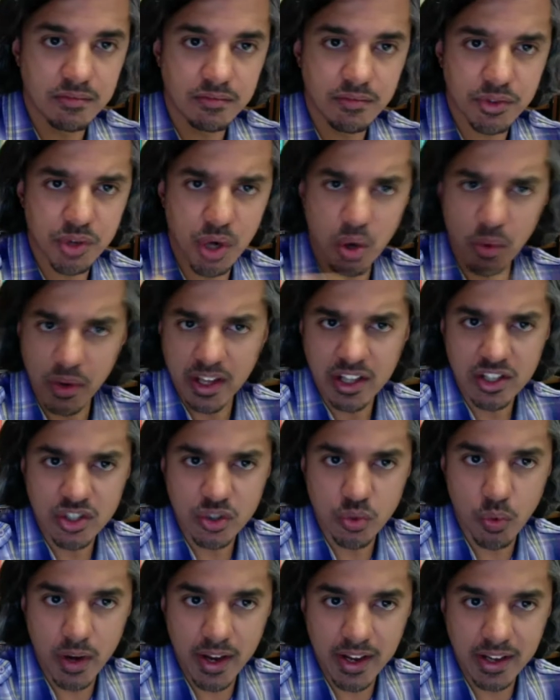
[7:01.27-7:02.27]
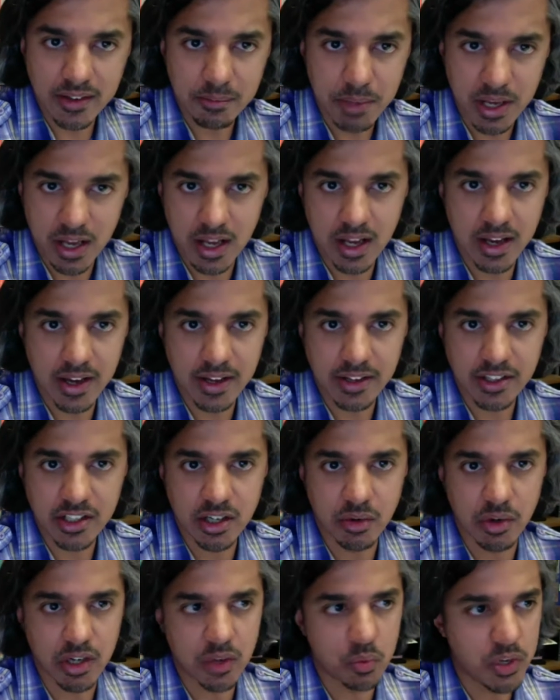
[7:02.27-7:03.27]
throwing its weight behind, you
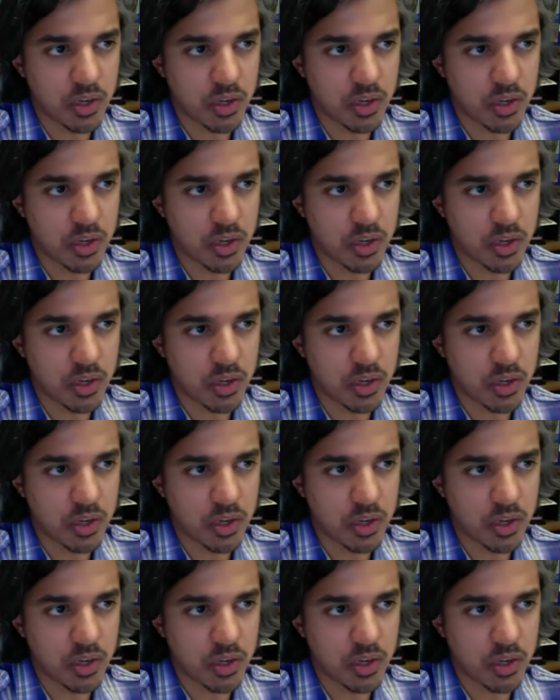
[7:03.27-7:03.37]
know what, we